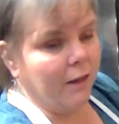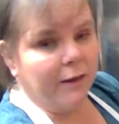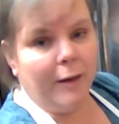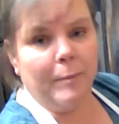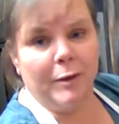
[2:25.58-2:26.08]

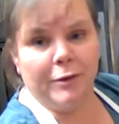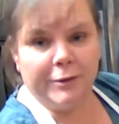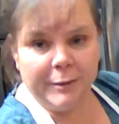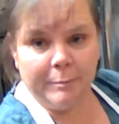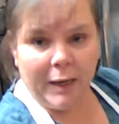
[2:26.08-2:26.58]

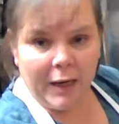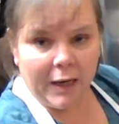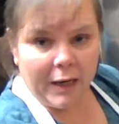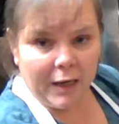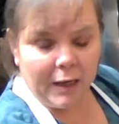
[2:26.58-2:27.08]
9x13
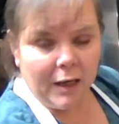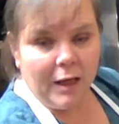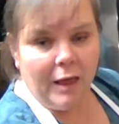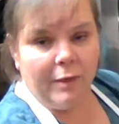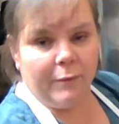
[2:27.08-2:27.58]
pan, and
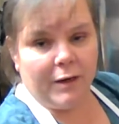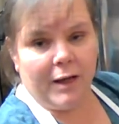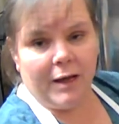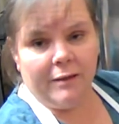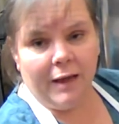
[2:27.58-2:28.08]
then we're going to
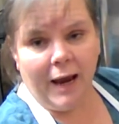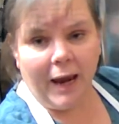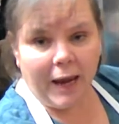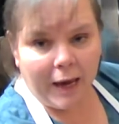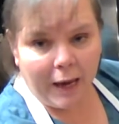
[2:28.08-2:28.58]
add the
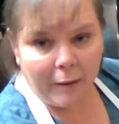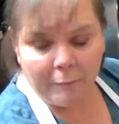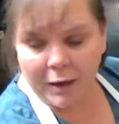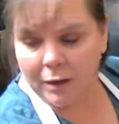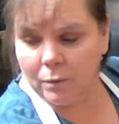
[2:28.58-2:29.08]

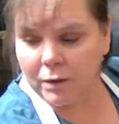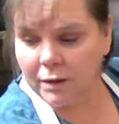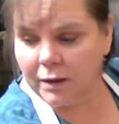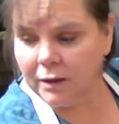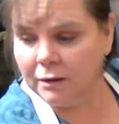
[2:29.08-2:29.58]
ham, and we're
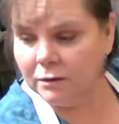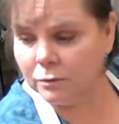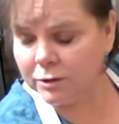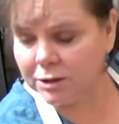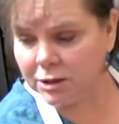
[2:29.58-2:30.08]
going to add the
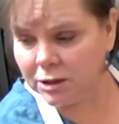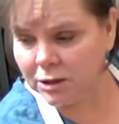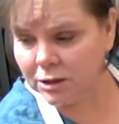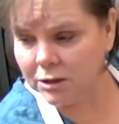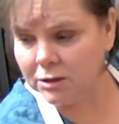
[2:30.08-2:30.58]
Swiss
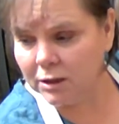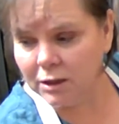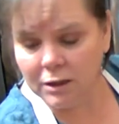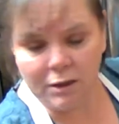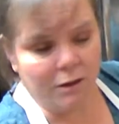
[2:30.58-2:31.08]
cheese
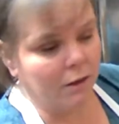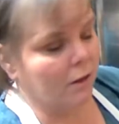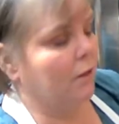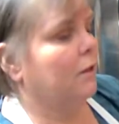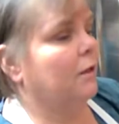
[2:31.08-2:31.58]
and
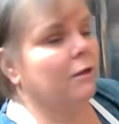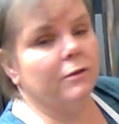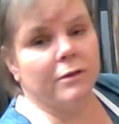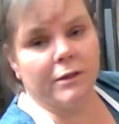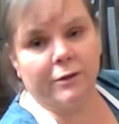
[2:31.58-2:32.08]

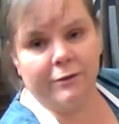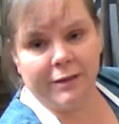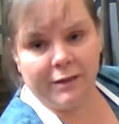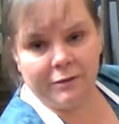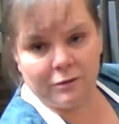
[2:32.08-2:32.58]
other
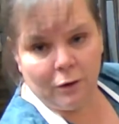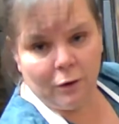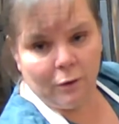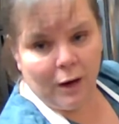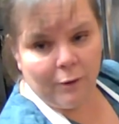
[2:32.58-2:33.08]
ingredients.
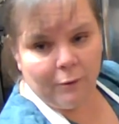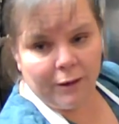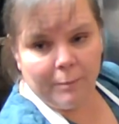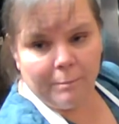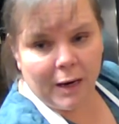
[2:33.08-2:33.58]
So I will
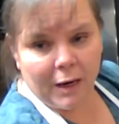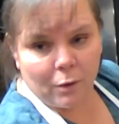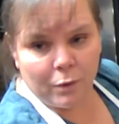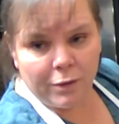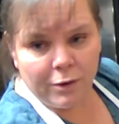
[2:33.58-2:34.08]
get back
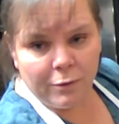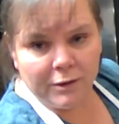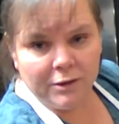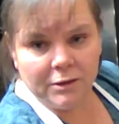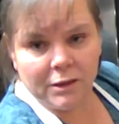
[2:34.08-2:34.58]
with you
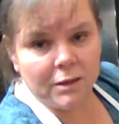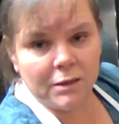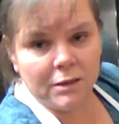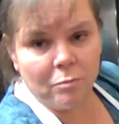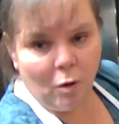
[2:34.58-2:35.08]
in
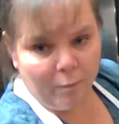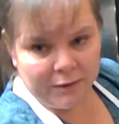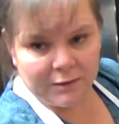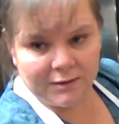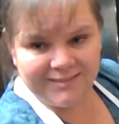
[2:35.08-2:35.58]
just a
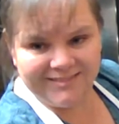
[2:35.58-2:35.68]
moment.